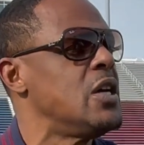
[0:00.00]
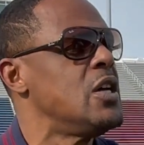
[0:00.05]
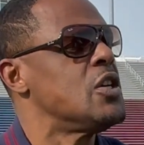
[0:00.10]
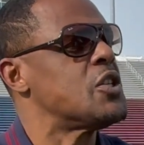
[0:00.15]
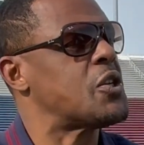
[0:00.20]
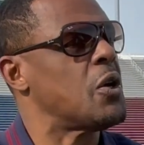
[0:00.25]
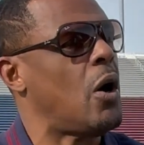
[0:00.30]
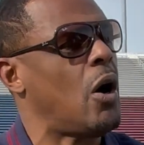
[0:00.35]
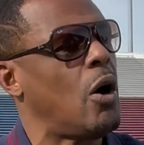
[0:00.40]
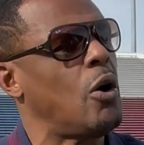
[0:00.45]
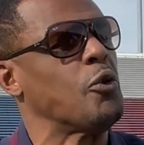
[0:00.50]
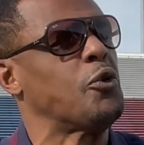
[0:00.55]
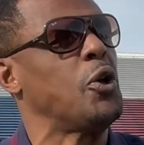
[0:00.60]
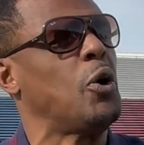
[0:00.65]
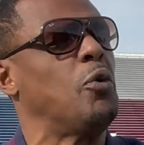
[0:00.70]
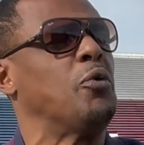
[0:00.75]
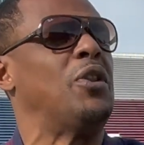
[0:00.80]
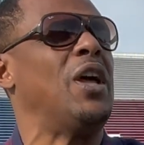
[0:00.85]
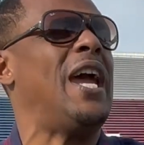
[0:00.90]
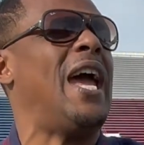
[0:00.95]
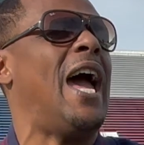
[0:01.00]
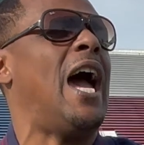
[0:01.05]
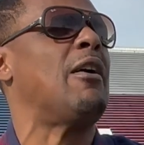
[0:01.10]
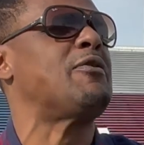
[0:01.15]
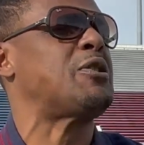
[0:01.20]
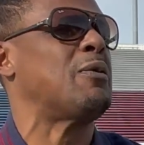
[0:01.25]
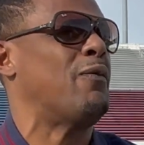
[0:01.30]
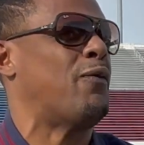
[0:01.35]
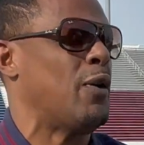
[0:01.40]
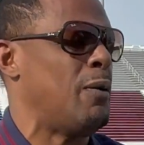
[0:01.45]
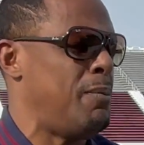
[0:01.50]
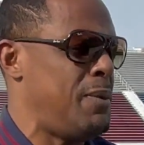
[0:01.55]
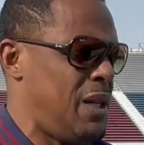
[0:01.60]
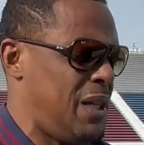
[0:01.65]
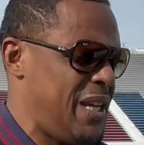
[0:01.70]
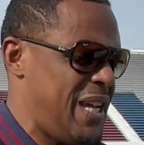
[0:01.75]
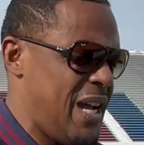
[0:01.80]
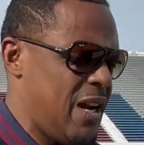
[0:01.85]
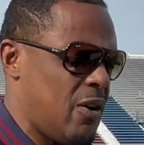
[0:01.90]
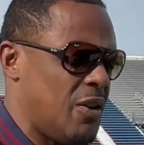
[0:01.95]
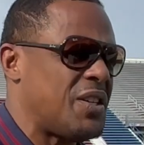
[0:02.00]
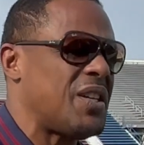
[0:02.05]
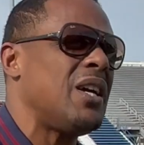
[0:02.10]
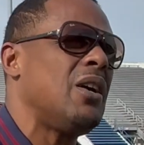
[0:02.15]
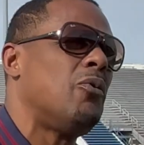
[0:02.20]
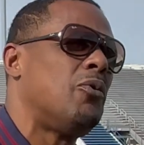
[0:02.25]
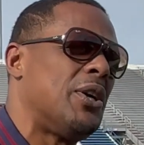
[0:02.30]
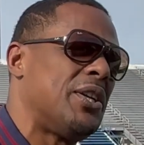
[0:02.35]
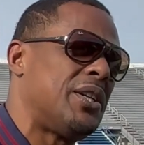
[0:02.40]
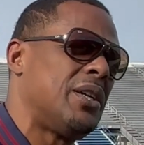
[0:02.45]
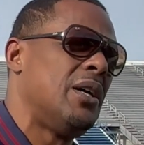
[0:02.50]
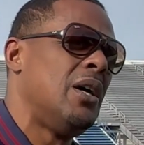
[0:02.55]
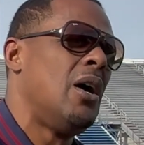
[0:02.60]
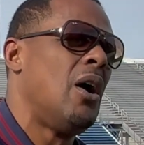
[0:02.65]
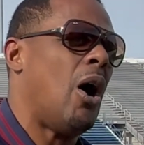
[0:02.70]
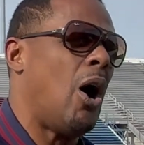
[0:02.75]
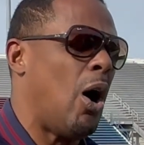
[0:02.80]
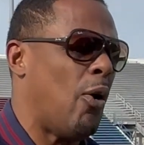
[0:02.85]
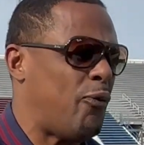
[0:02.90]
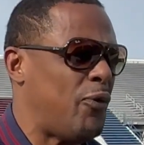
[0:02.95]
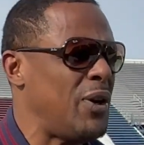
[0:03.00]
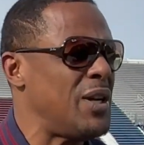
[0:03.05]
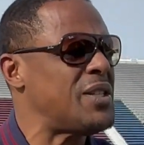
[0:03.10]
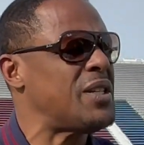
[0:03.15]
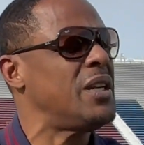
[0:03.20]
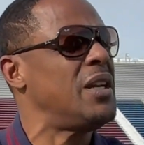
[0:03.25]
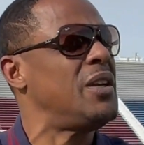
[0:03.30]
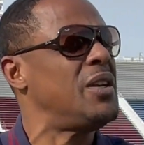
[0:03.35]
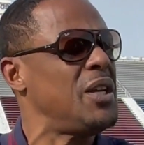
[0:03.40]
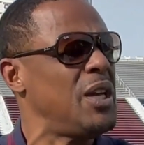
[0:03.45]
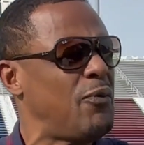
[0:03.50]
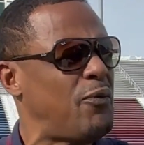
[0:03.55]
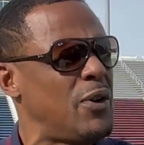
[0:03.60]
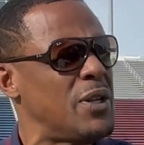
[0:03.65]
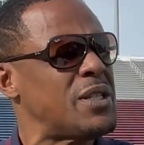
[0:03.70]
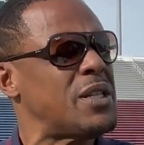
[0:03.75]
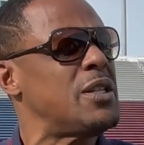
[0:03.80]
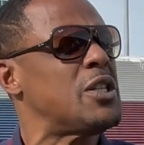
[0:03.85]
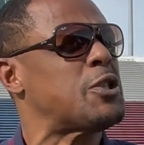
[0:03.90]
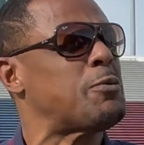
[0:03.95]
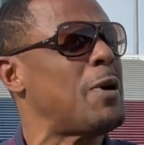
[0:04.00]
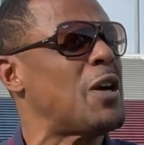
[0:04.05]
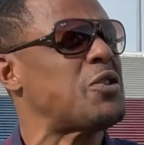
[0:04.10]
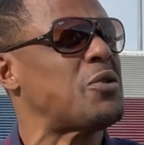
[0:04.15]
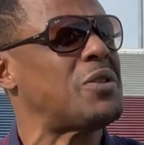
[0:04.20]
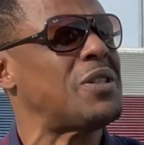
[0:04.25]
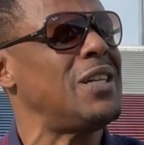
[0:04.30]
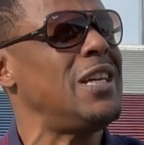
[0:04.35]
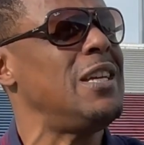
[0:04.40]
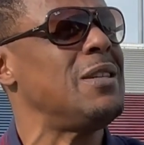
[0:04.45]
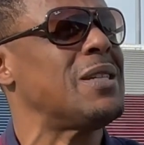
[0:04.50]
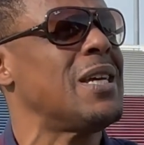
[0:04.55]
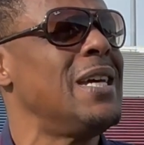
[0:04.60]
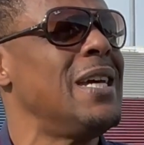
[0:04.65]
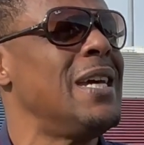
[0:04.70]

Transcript: So although they have some familiarity with the offense and the defense and the special teams,